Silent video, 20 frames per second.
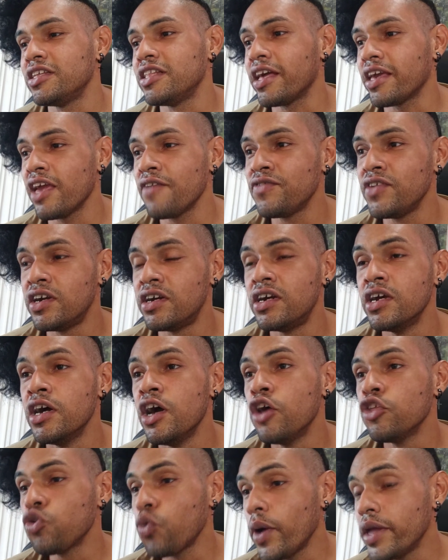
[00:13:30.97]
Like if there are
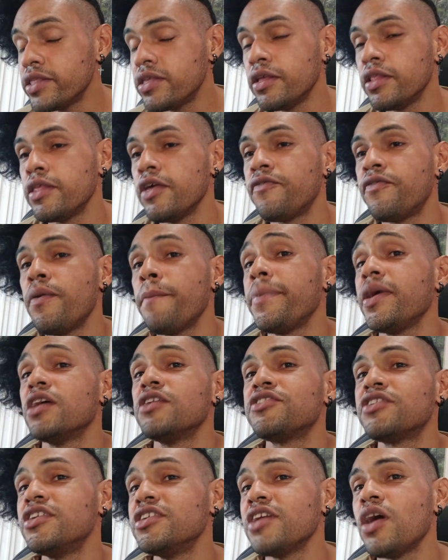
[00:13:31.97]
20 different
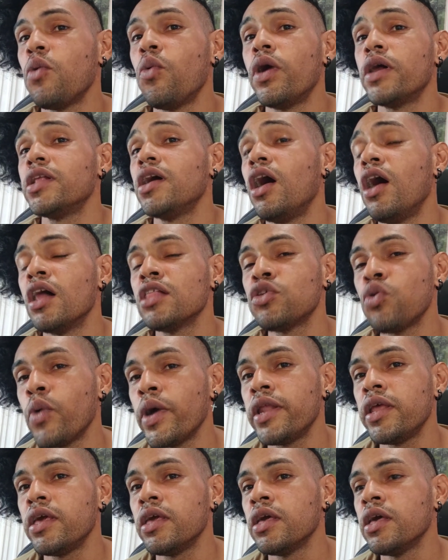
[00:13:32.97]
pastries, I want all
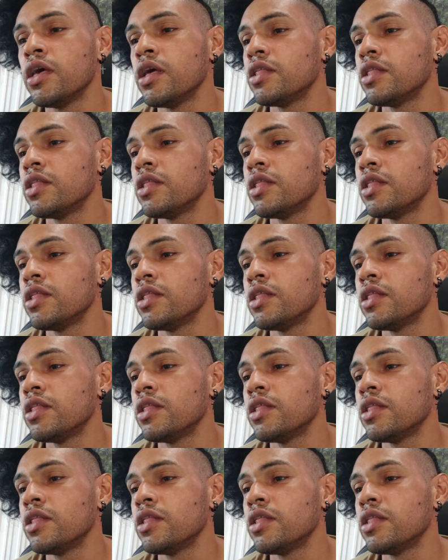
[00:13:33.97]
20.